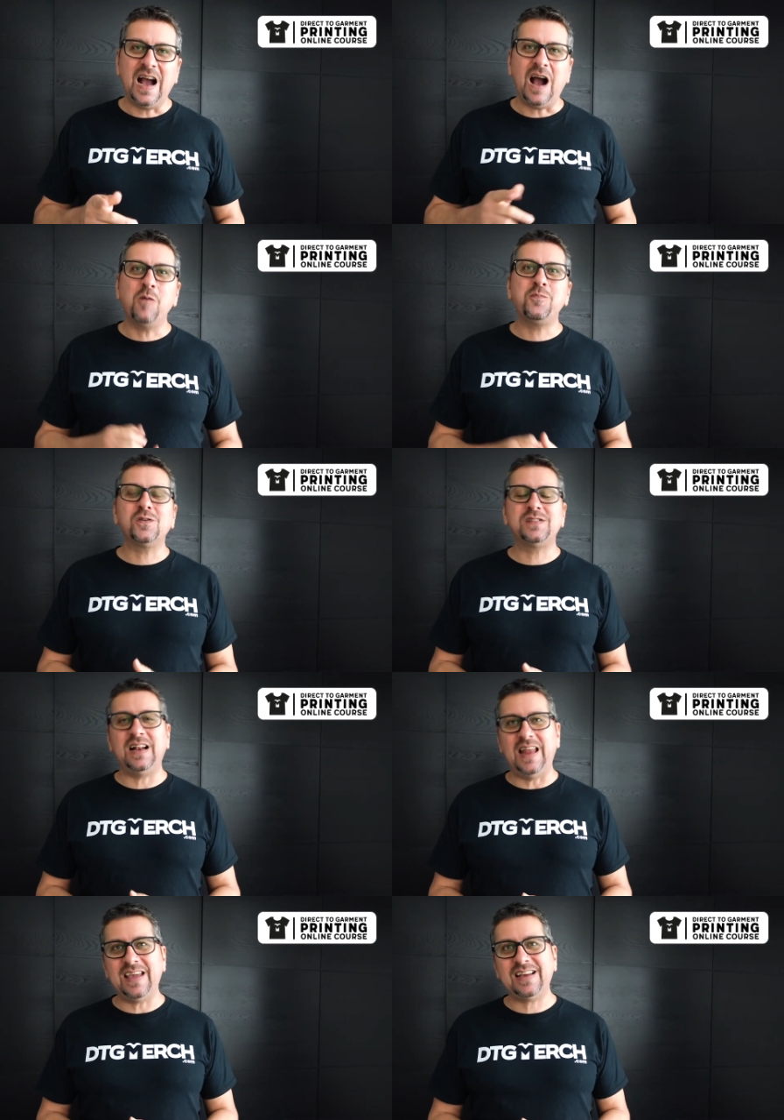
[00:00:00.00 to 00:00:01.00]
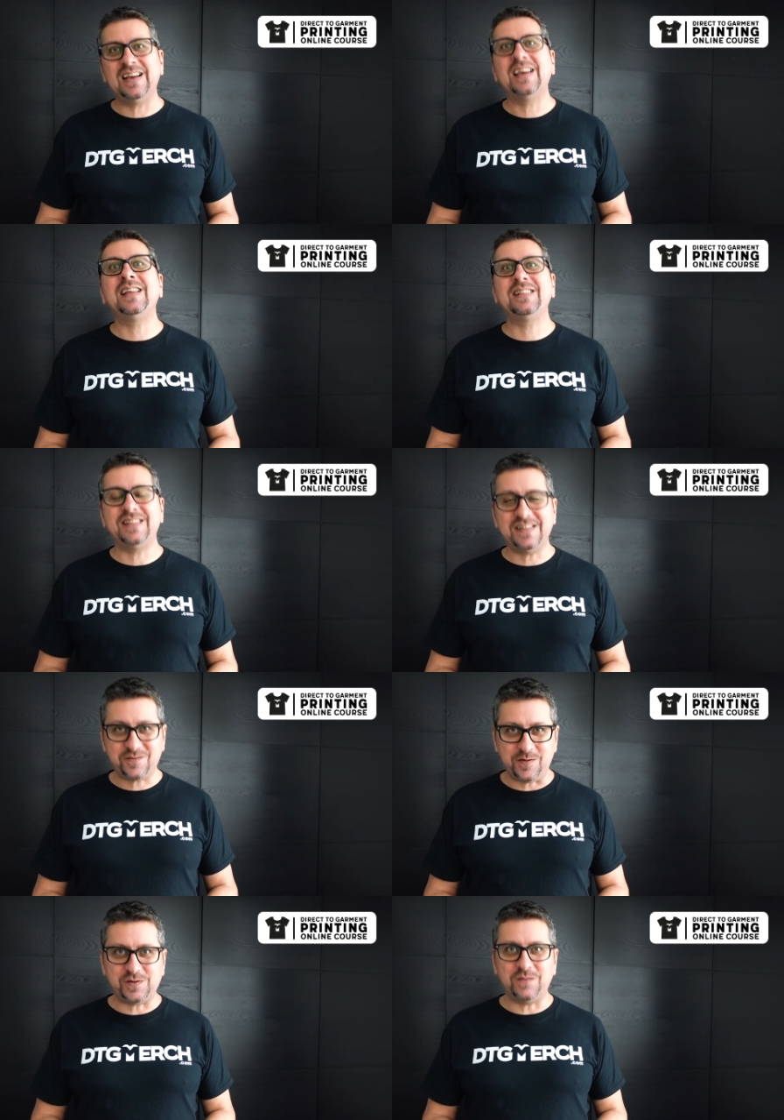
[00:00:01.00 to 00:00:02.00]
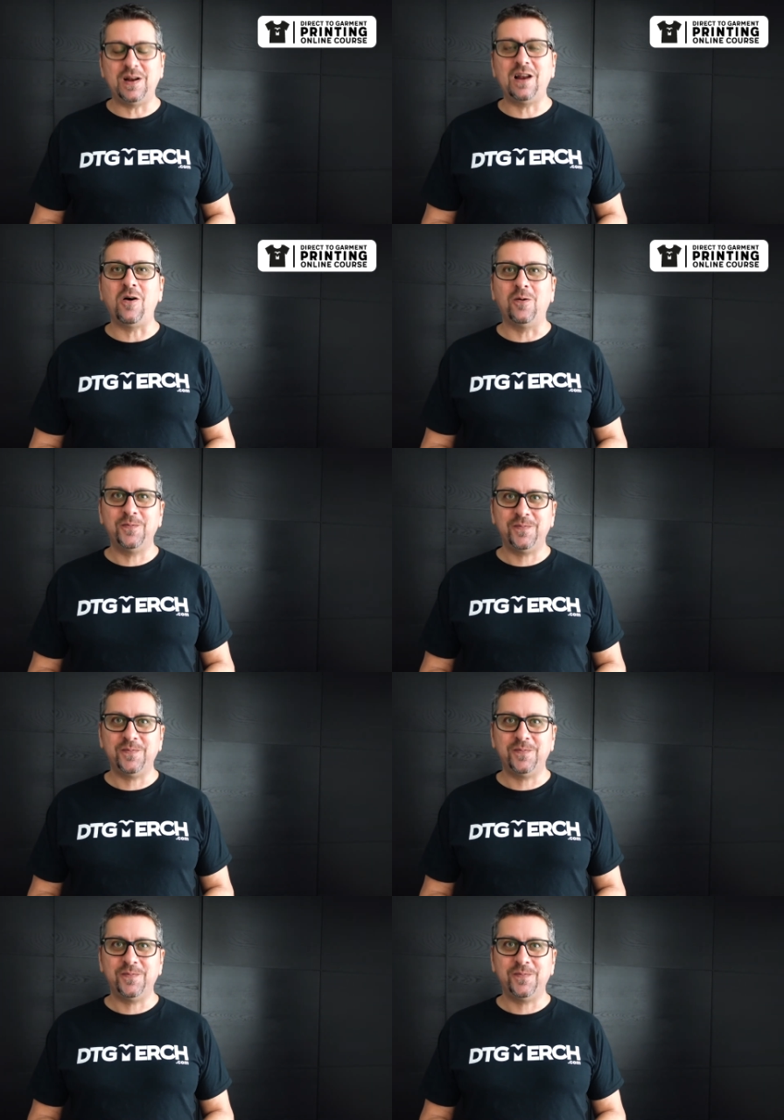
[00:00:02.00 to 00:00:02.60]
I'll put the link in the description below.